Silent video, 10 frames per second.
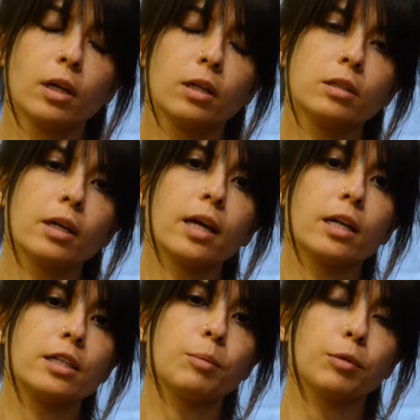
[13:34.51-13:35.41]
to get a
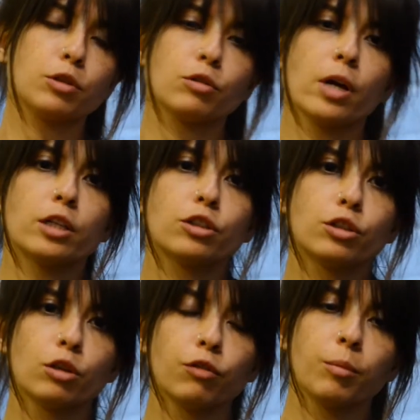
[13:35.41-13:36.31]
deeper stretch.
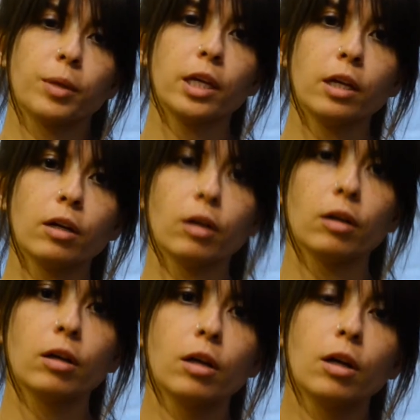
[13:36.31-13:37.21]
So from
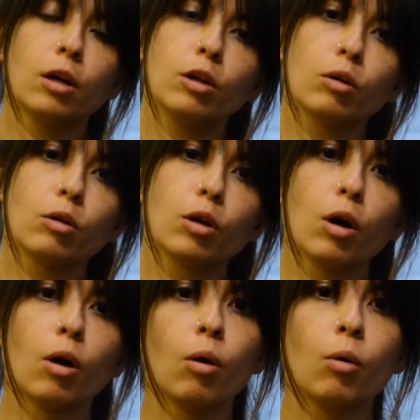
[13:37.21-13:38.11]
here, you'll
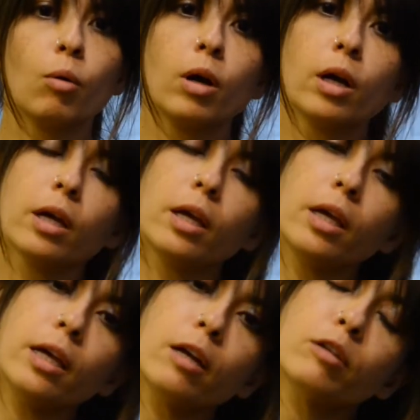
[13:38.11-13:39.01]
go
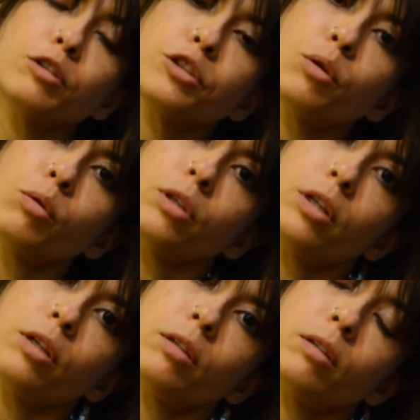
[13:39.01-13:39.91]
ear to
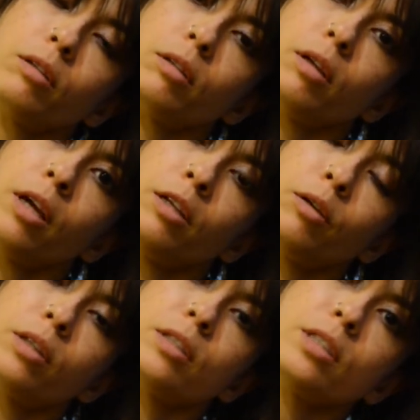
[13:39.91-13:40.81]
shoulder, and you
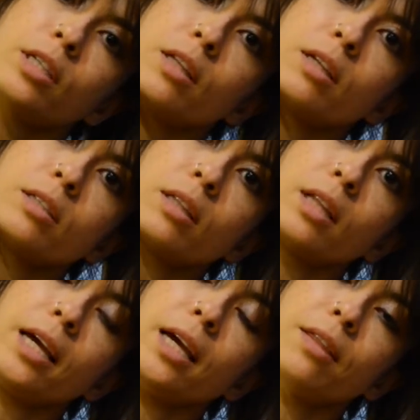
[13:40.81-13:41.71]
can see this
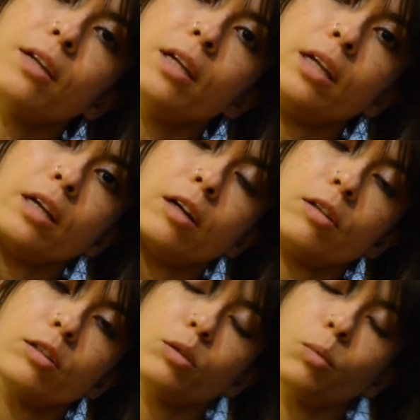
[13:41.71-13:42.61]
lengthening here.
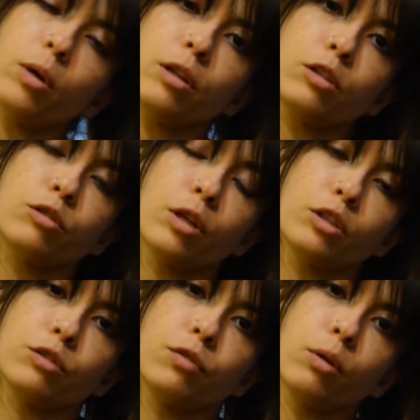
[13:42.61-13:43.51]
This is where the
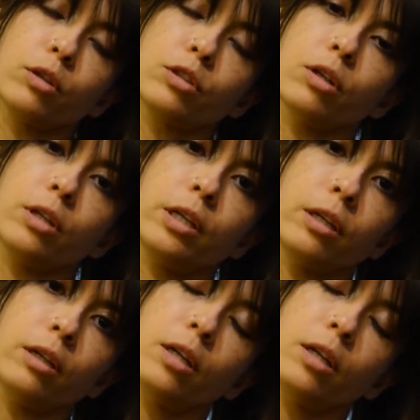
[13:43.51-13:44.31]
stretch is focused on here.